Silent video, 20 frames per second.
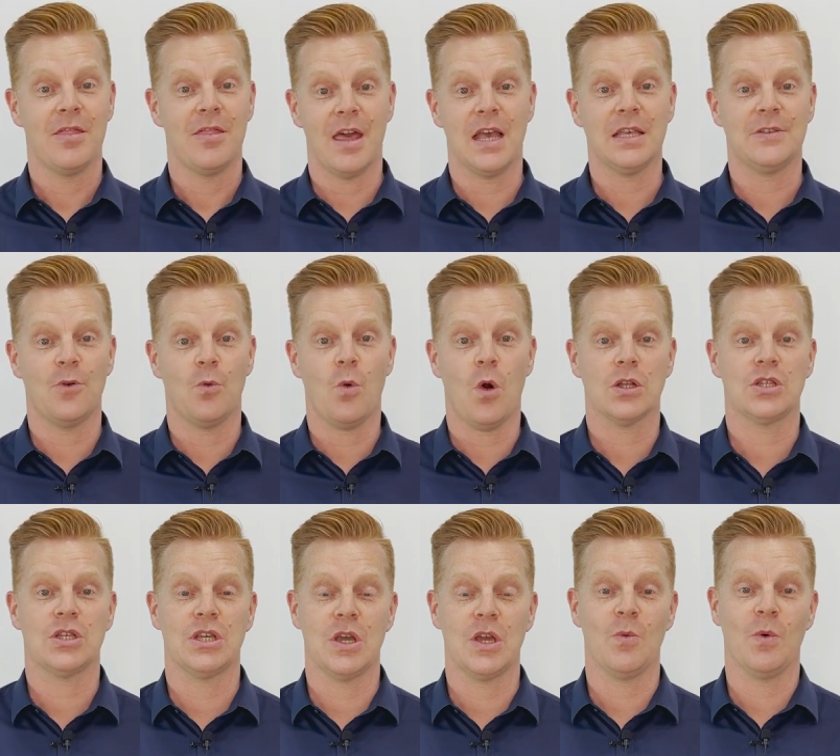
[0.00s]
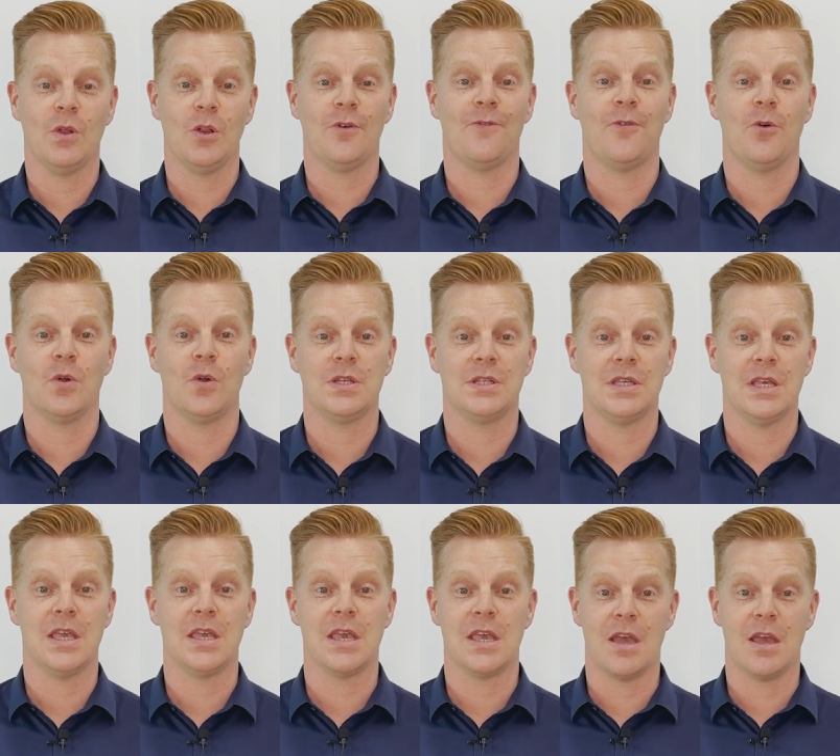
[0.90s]
Thanks for watching. We look forward to
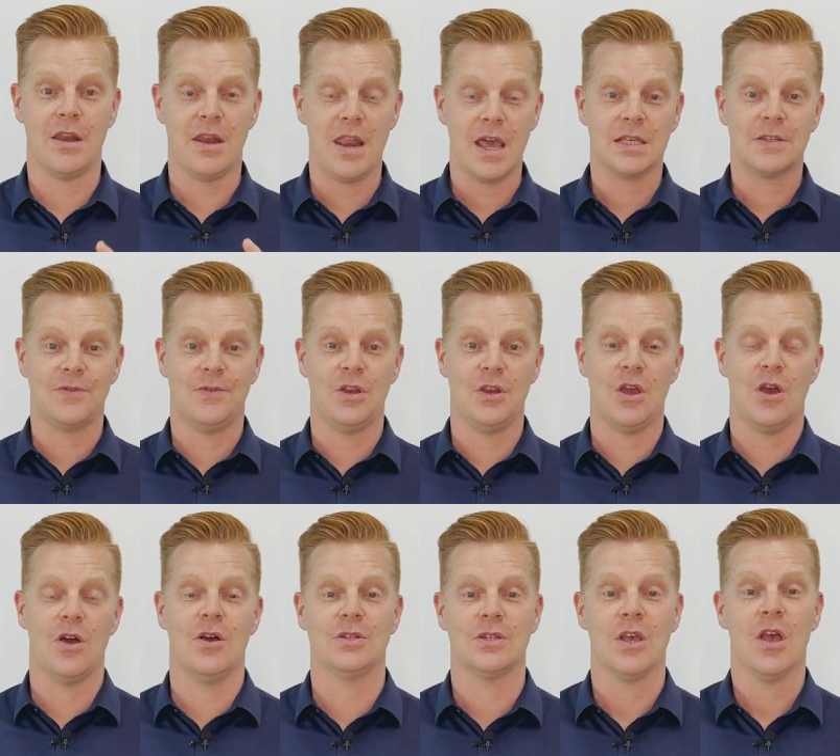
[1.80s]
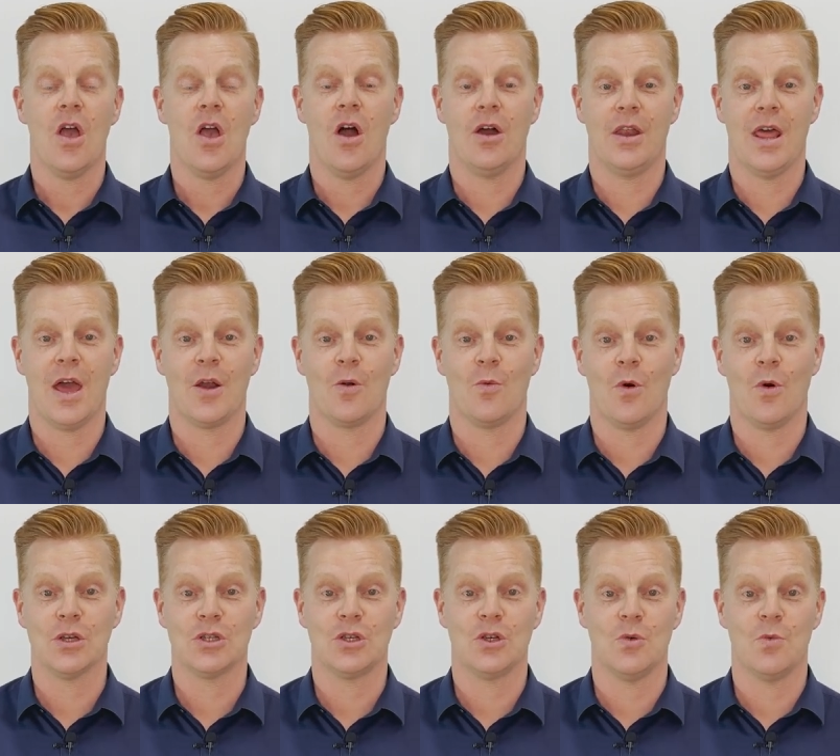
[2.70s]
seeing you in our next videos on how to
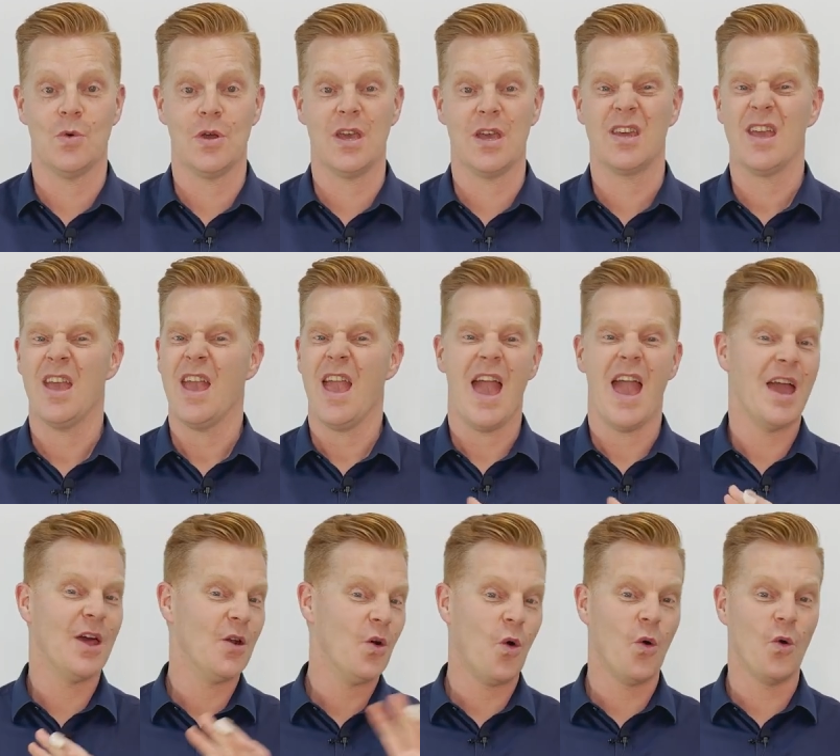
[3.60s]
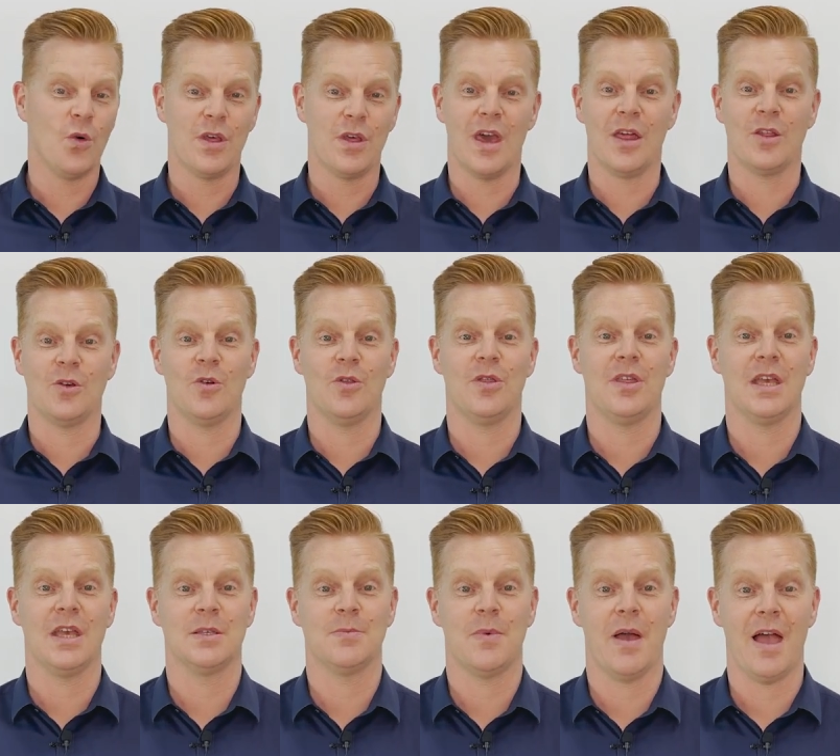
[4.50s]
wash your wig and all the other good
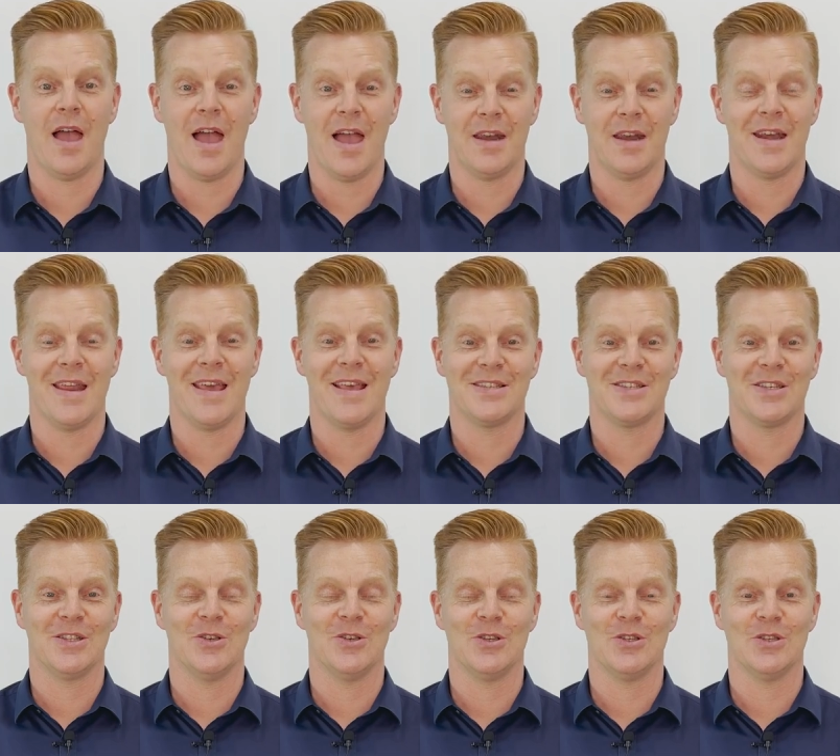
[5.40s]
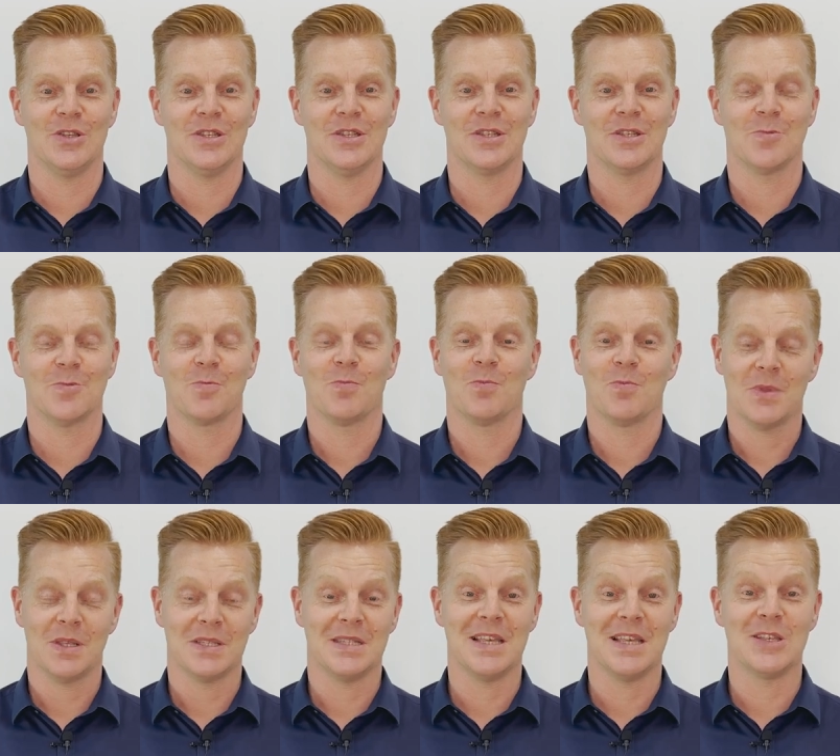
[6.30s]
things about additive hair solutions.
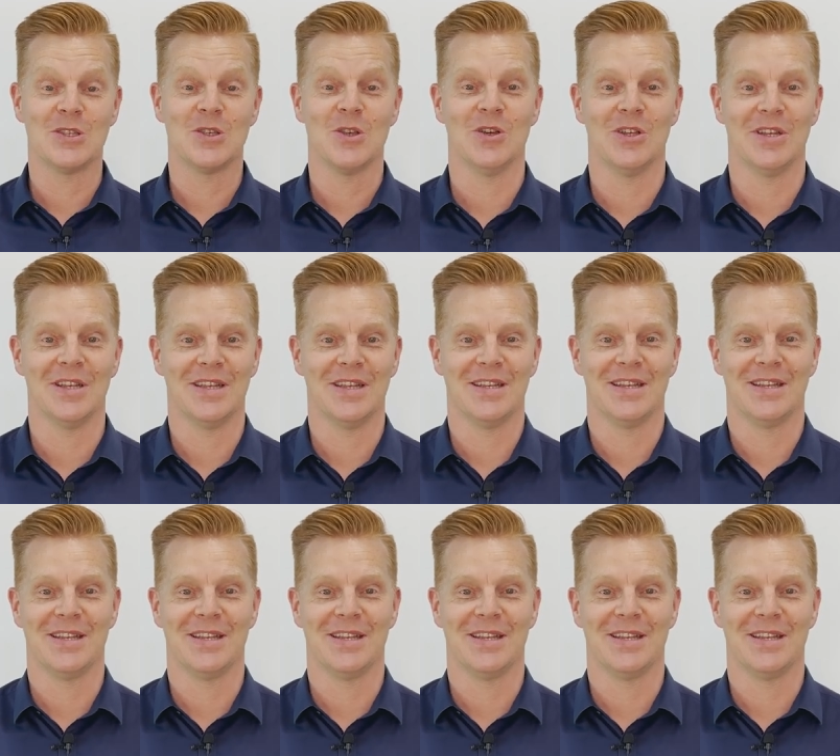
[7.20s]
See you soon.